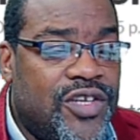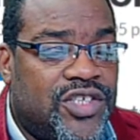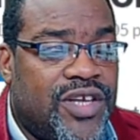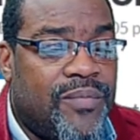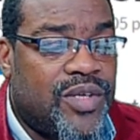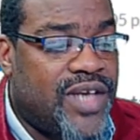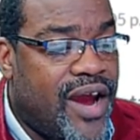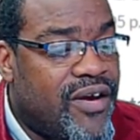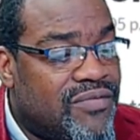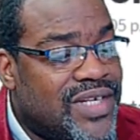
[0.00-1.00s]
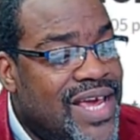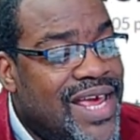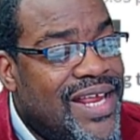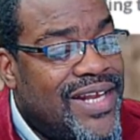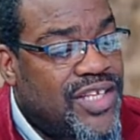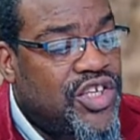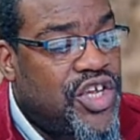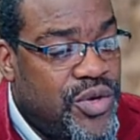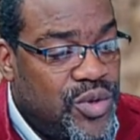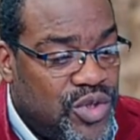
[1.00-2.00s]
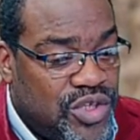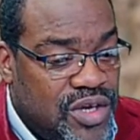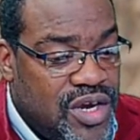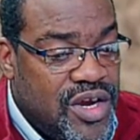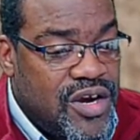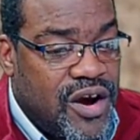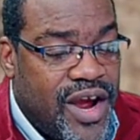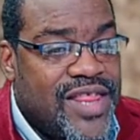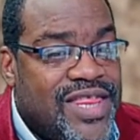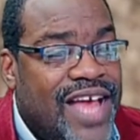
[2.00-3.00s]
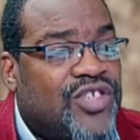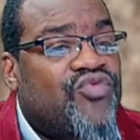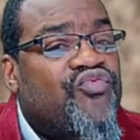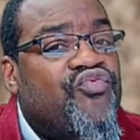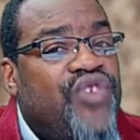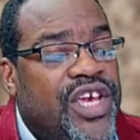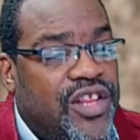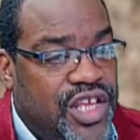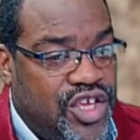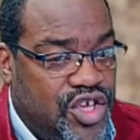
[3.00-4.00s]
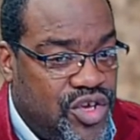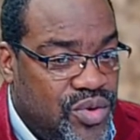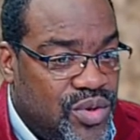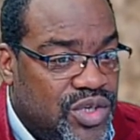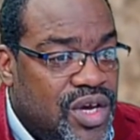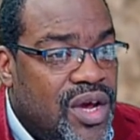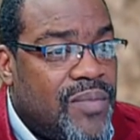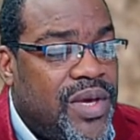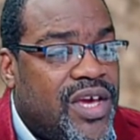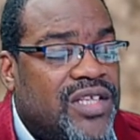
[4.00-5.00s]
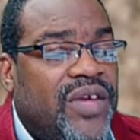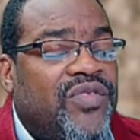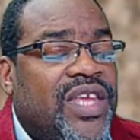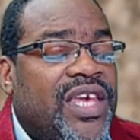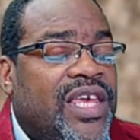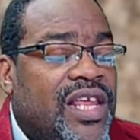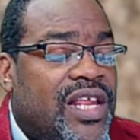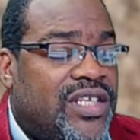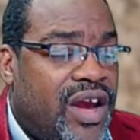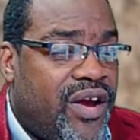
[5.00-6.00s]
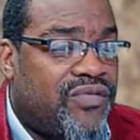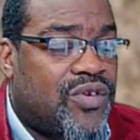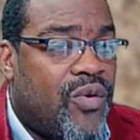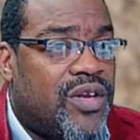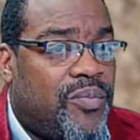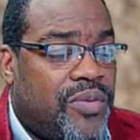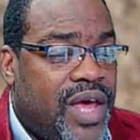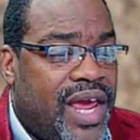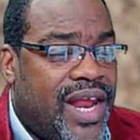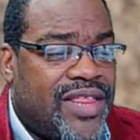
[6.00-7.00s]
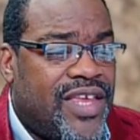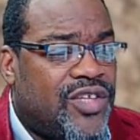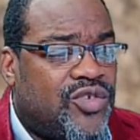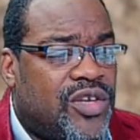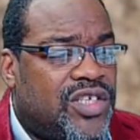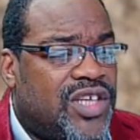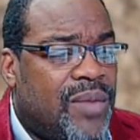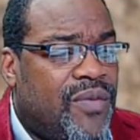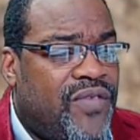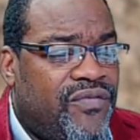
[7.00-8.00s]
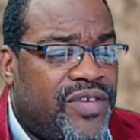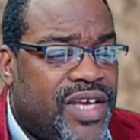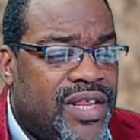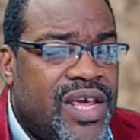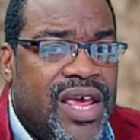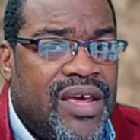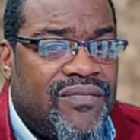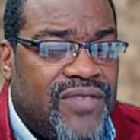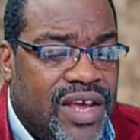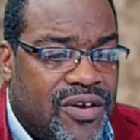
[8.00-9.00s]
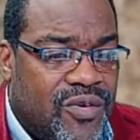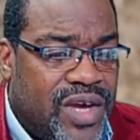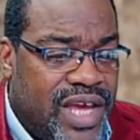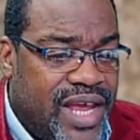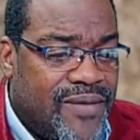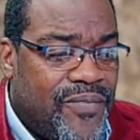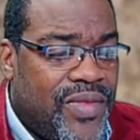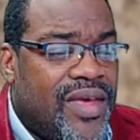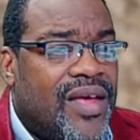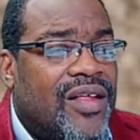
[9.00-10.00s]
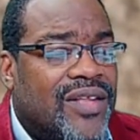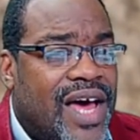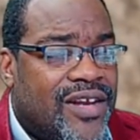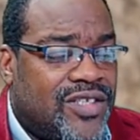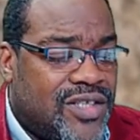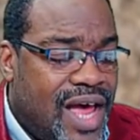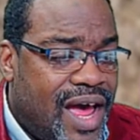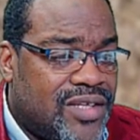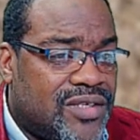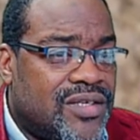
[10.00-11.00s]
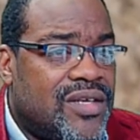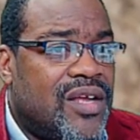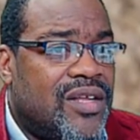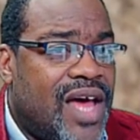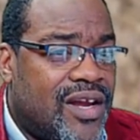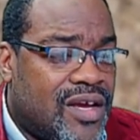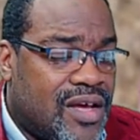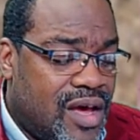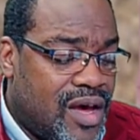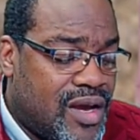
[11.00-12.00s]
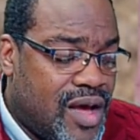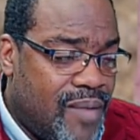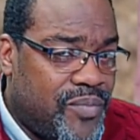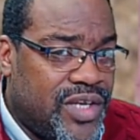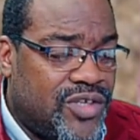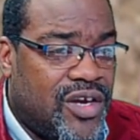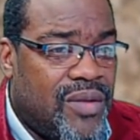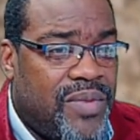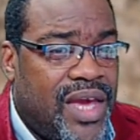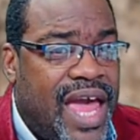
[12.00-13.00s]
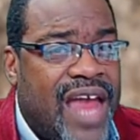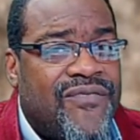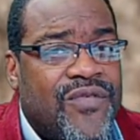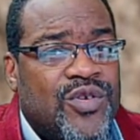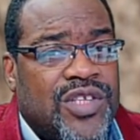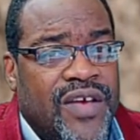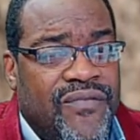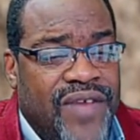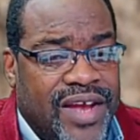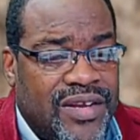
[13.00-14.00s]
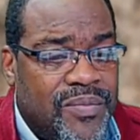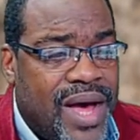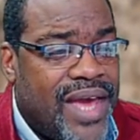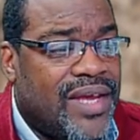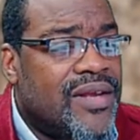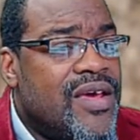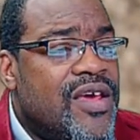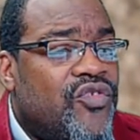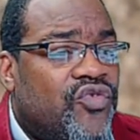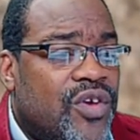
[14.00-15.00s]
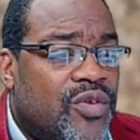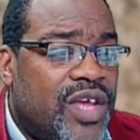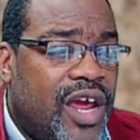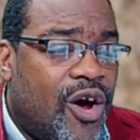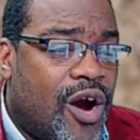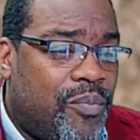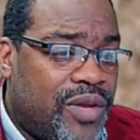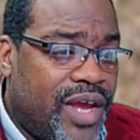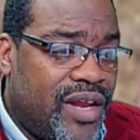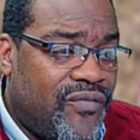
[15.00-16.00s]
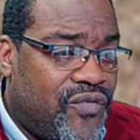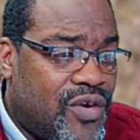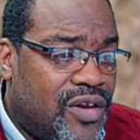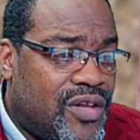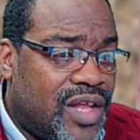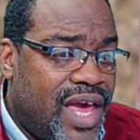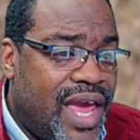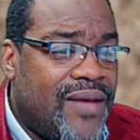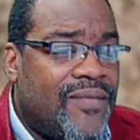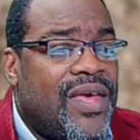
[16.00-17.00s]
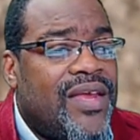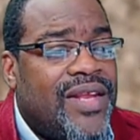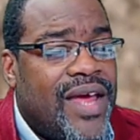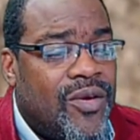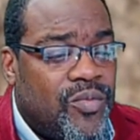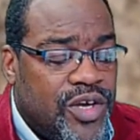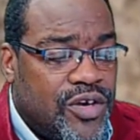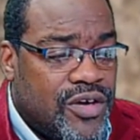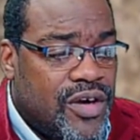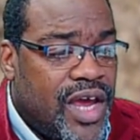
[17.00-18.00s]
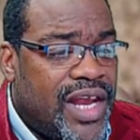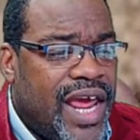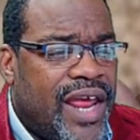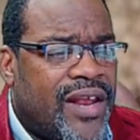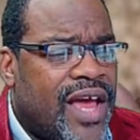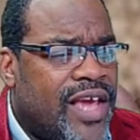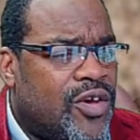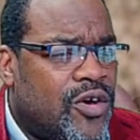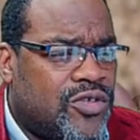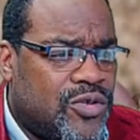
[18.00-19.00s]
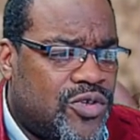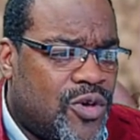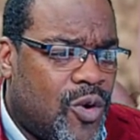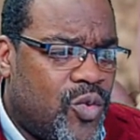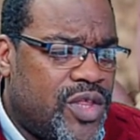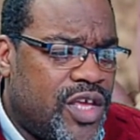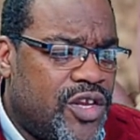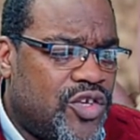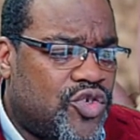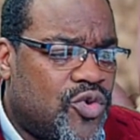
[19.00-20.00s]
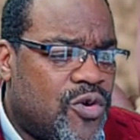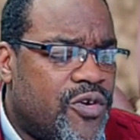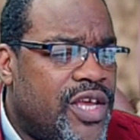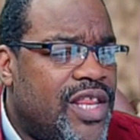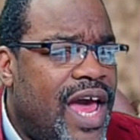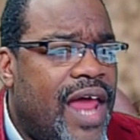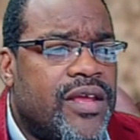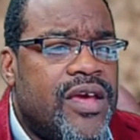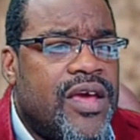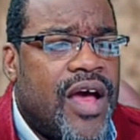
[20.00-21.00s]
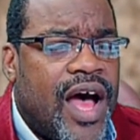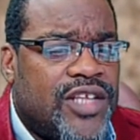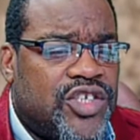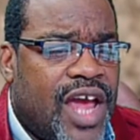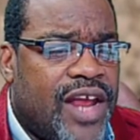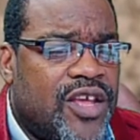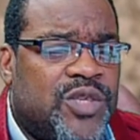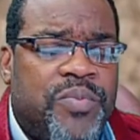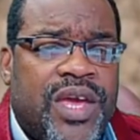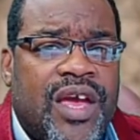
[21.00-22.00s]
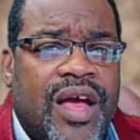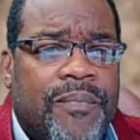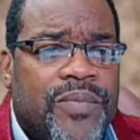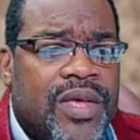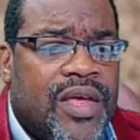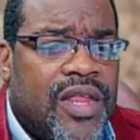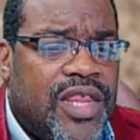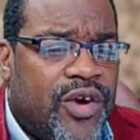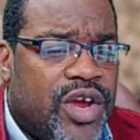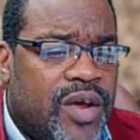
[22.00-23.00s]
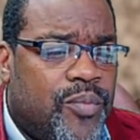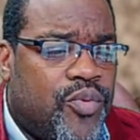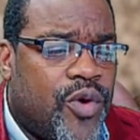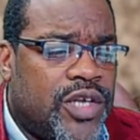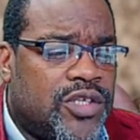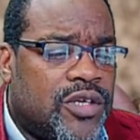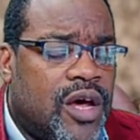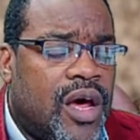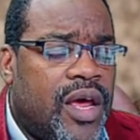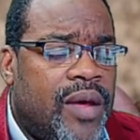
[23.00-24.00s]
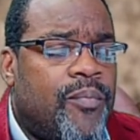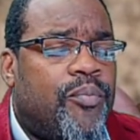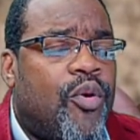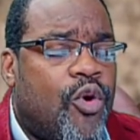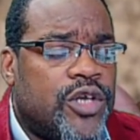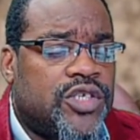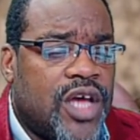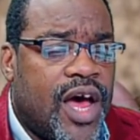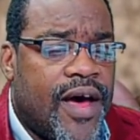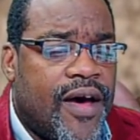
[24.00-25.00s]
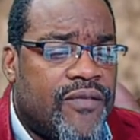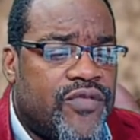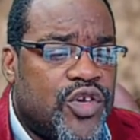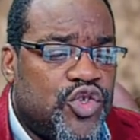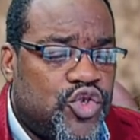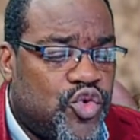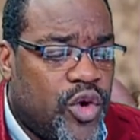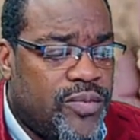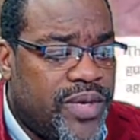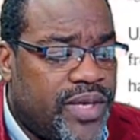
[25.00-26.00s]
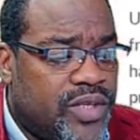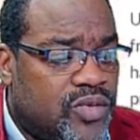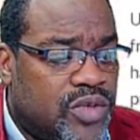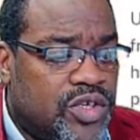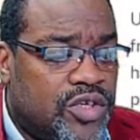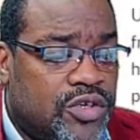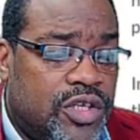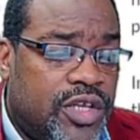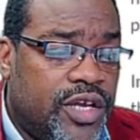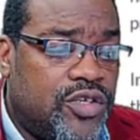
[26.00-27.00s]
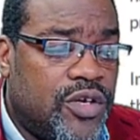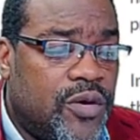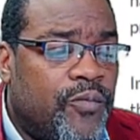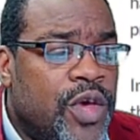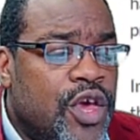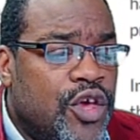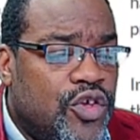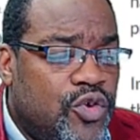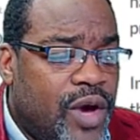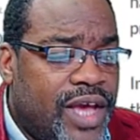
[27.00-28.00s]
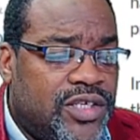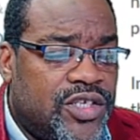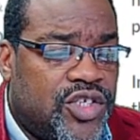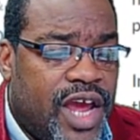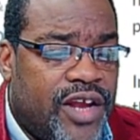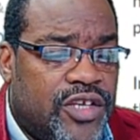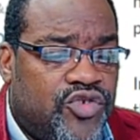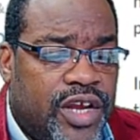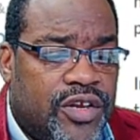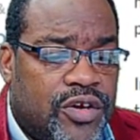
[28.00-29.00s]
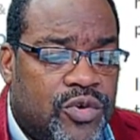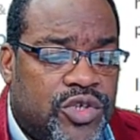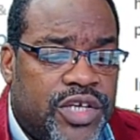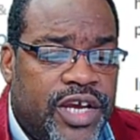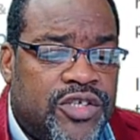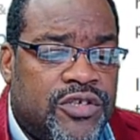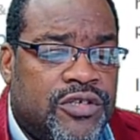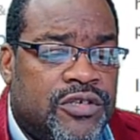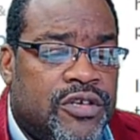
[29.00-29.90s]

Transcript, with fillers: December tariffs. That's huge. All right, that's really huge because if the tariffs go into play, and I think it's on December 15th, if they go hit, a lot of stocks, a lot of companies are going to be adversely affected by it. So they are planning for a delay. That'll be good. And I also saw within this story that China is picking up their imports of soybeans, which is a good thing too. U.S. and China trade negotiators